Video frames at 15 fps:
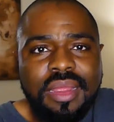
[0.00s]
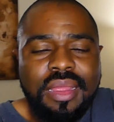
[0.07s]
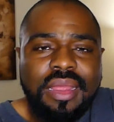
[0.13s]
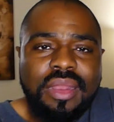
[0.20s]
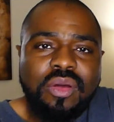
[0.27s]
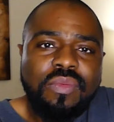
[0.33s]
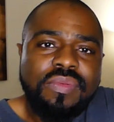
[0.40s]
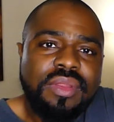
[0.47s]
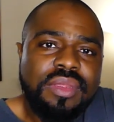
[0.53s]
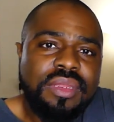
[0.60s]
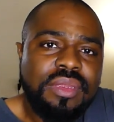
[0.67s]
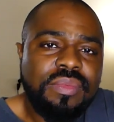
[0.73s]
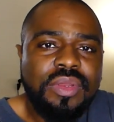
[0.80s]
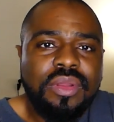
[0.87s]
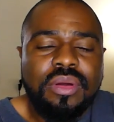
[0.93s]
And
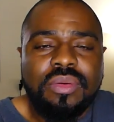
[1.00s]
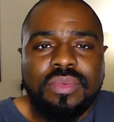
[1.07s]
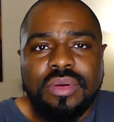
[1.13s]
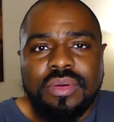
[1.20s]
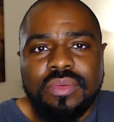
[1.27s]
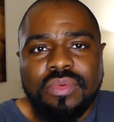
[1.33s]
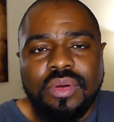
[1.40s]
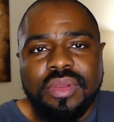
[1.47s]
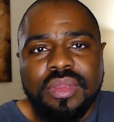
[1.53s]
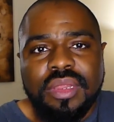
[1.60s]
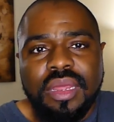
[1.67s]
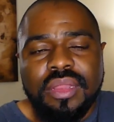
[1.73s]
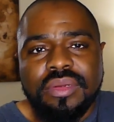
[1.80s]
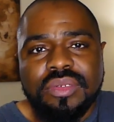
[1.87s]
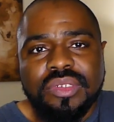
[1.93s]
hopefully you know we'll grow
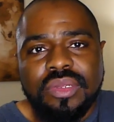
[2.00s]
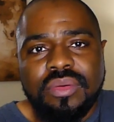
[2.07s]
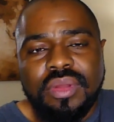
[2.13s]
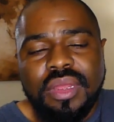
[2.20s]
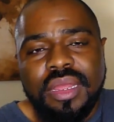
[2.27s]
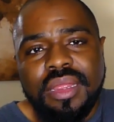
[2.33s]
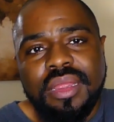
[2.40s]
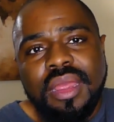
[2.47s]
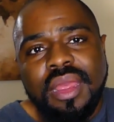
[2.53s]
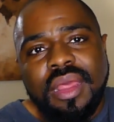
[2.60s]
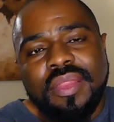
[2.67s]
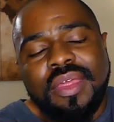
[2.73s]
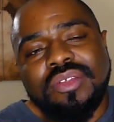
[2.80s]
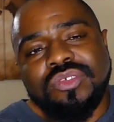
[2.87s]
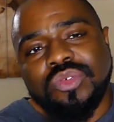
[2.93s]
together. So hey,
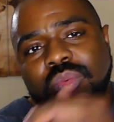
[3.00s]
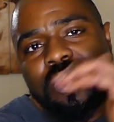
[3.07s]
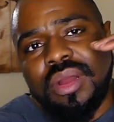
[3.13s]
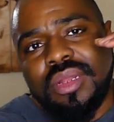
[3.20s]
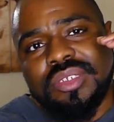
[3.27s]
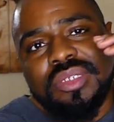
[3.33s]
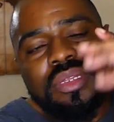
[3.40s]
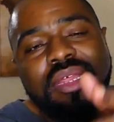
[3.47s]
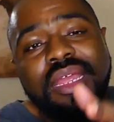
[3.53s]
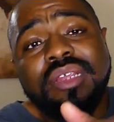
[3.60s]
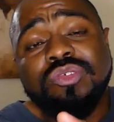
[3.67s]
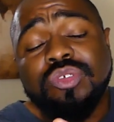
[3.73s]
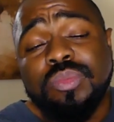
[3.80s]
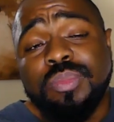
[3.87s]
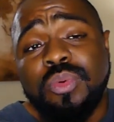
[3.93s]
thanks for watching,
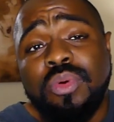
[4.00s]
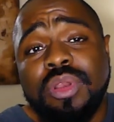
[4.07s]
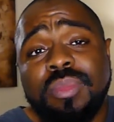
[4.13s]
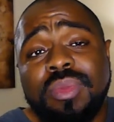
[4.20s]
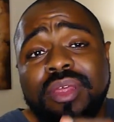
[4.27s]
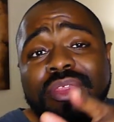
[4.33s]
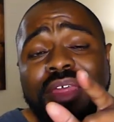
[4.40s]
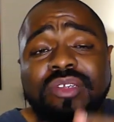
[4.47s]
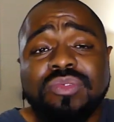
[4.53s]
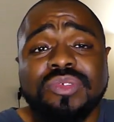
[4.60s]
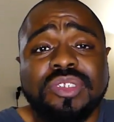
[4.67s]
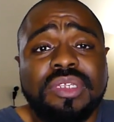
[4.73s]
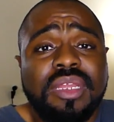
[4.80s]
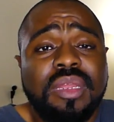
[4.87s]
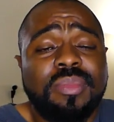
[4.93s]
thanks for supporting me, thanks for
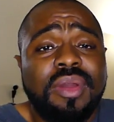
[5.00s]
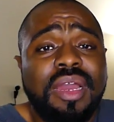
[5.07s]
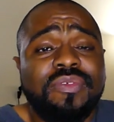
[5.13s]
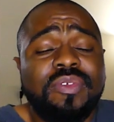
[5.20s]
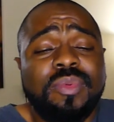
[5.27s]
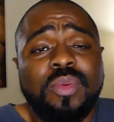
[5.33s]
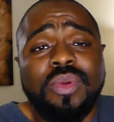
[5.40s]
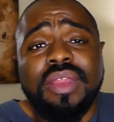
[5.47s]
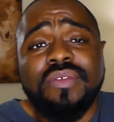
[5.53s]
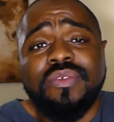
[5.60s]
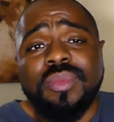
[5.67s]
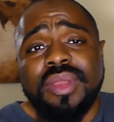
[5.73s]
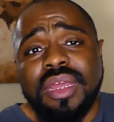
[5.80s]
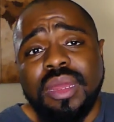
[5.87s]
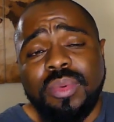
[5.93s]
sticking by. If you've been waiting
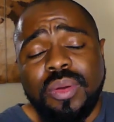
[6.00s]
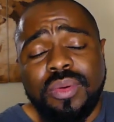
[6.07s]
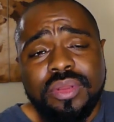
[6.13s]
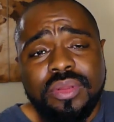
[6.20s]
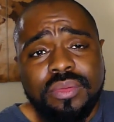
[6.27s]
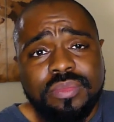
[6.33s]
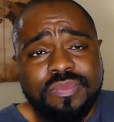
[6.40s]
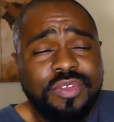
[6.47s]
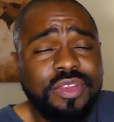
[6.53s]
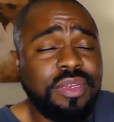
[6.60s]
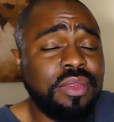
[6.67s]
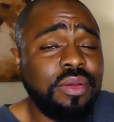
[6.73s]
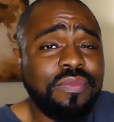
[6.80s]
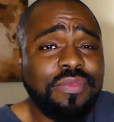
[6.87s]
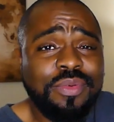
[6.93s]
for me to come out with a new
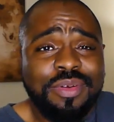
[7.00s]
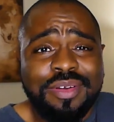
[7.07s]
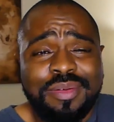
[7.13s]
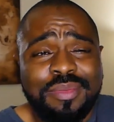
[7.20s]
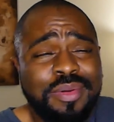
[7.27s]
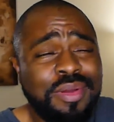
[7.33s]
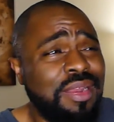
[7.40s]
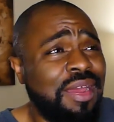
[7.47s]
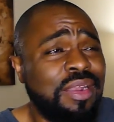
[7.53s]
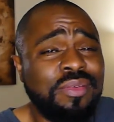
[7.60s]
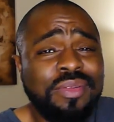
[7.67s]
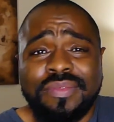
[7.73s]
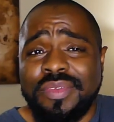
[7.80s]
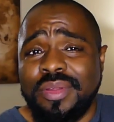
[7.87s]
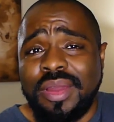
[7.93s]
video for what I
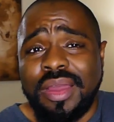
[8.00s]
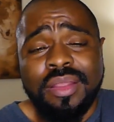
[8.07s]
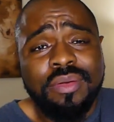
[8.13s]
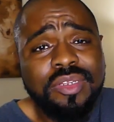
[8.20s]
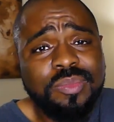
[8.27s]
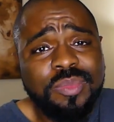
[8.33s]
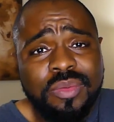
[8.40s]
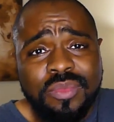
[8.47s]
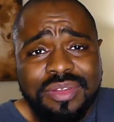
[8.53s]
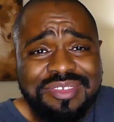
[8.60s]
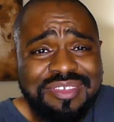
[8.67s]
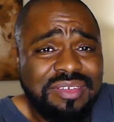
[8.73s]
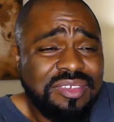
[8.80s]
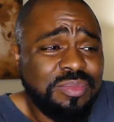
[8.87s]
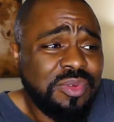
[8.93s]
don't even know how long it's been, what
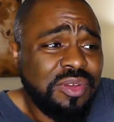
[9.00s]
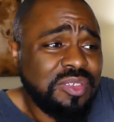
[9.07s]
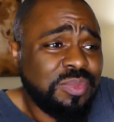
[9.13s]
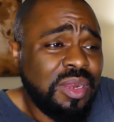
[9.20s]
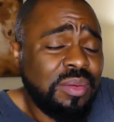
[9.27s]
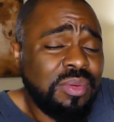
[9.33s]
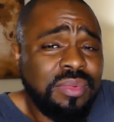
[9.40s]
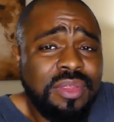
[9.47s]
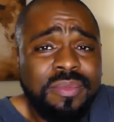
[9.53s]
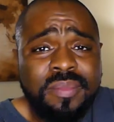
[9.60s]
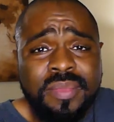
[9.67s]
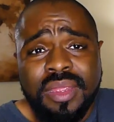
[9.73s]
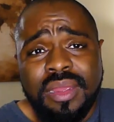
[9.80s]
six months probably.